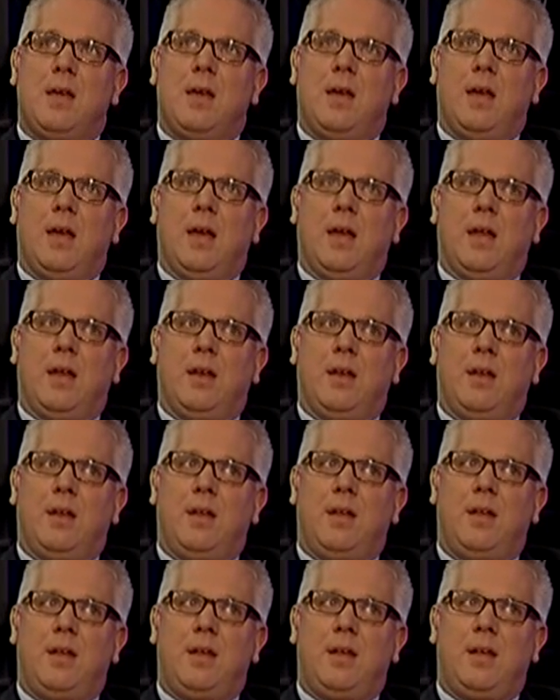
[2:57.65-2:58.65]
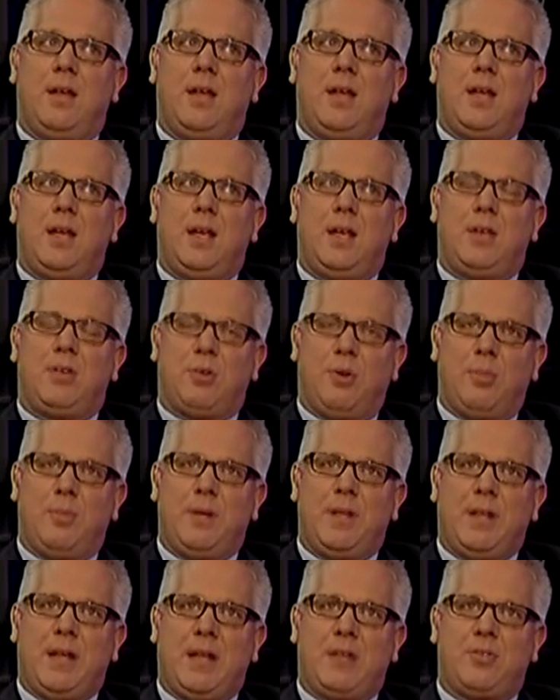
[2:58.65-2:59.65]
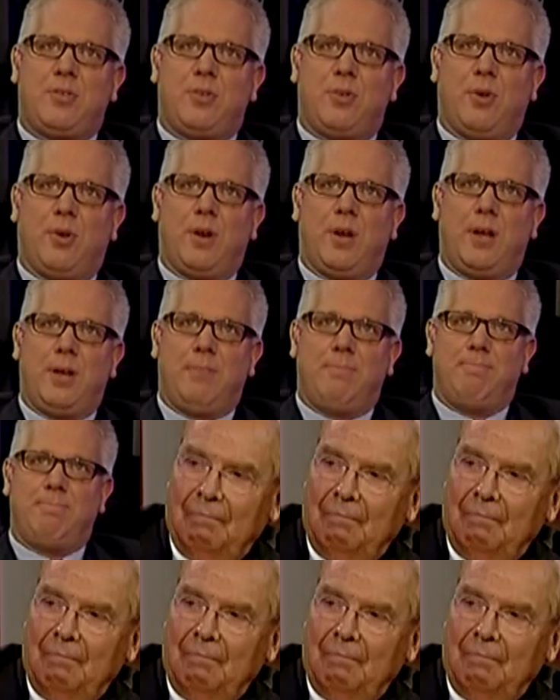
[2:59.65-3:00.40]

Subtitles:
and he told me that story.